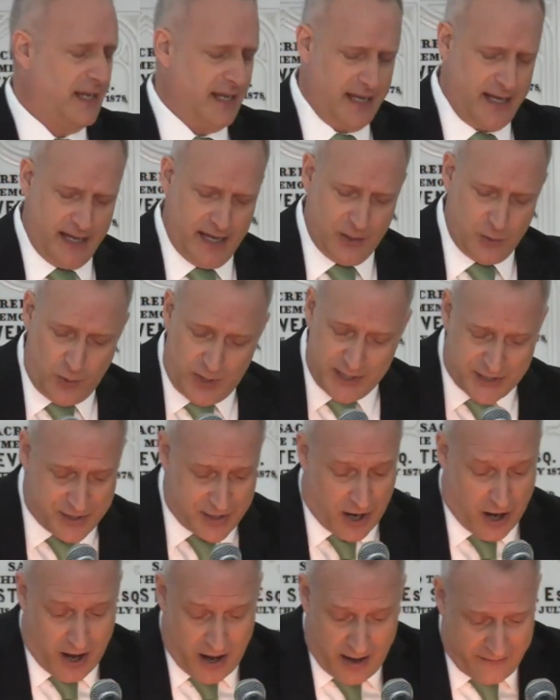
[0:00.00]
And what's
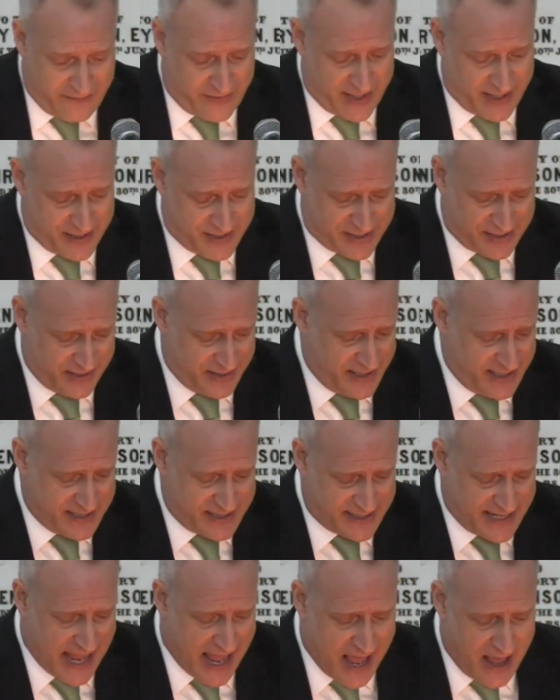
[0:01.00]
obvious in
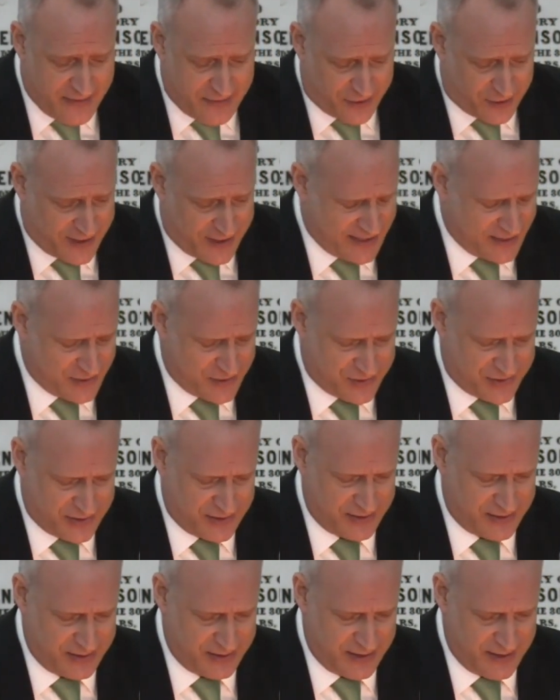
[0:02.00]
these gatherings
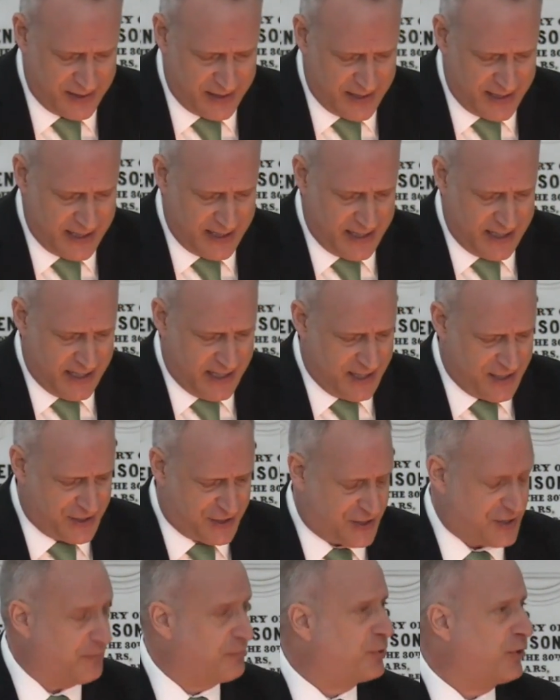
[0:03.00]

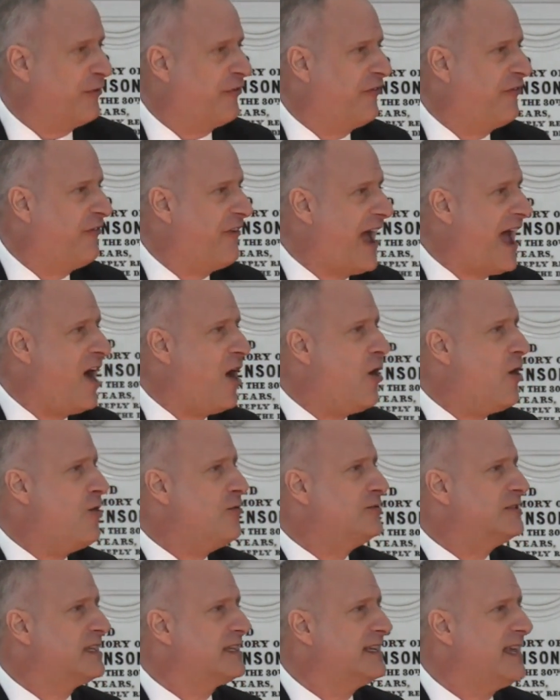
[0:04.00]
is the
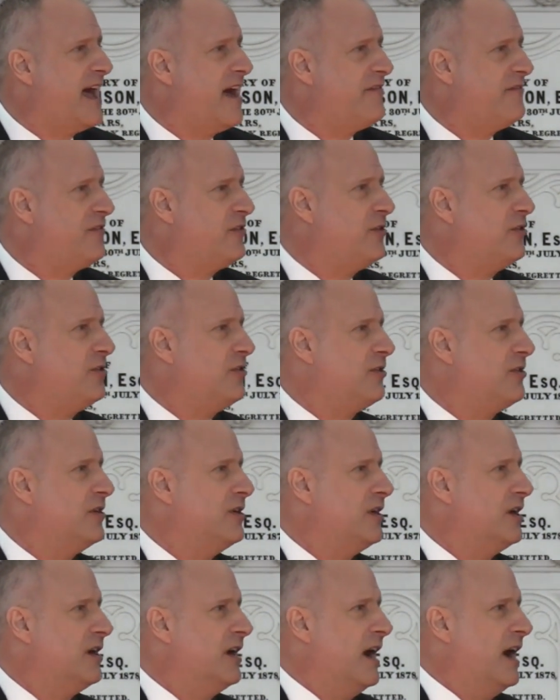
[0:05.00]
profound level
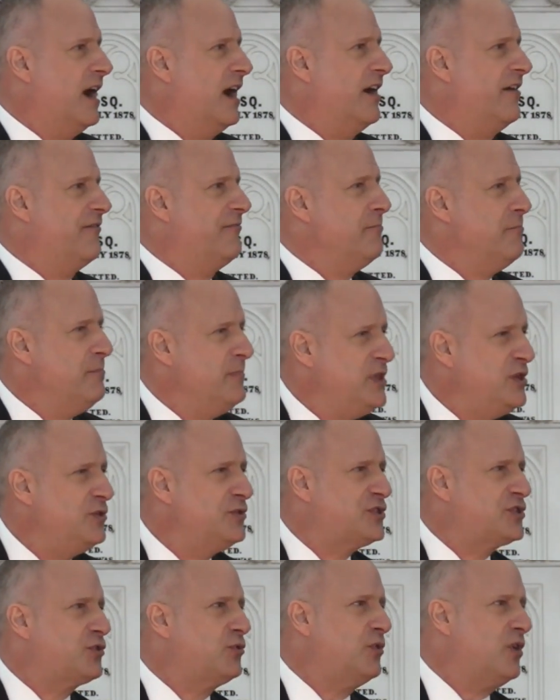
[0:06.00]
of
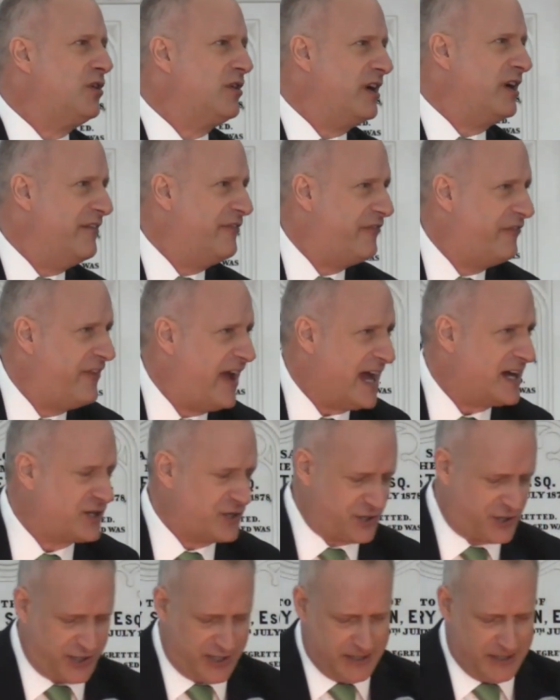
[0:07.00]
mutual
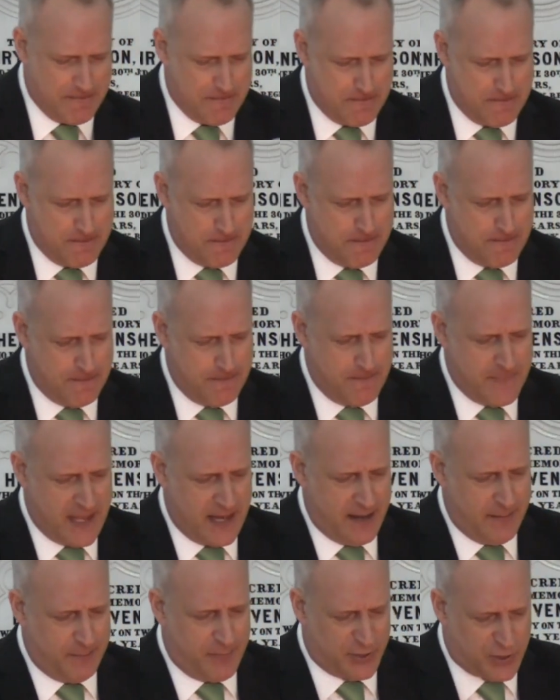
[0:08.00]
affection
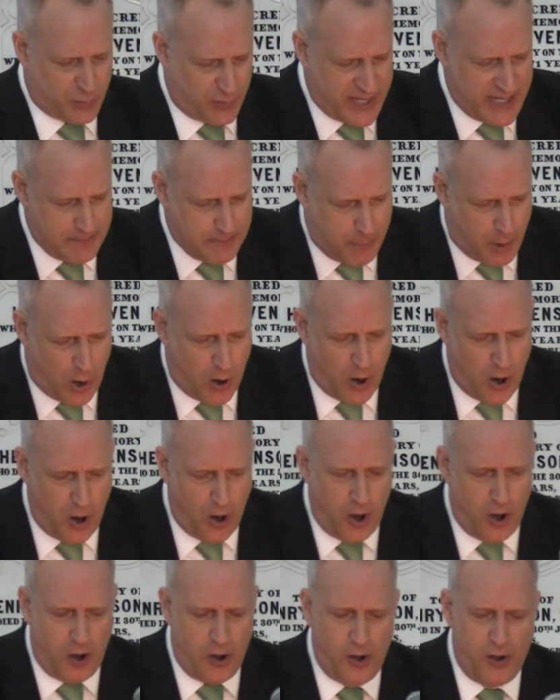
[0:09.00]
between
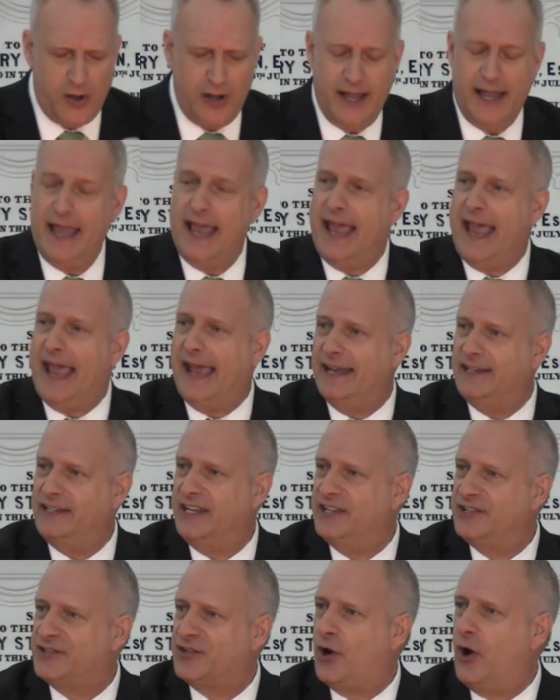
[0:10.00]
Paul and
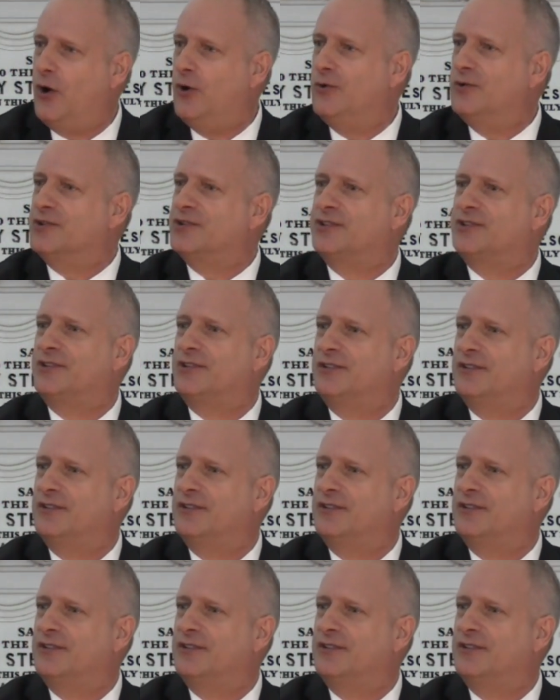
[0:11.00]
his hosts.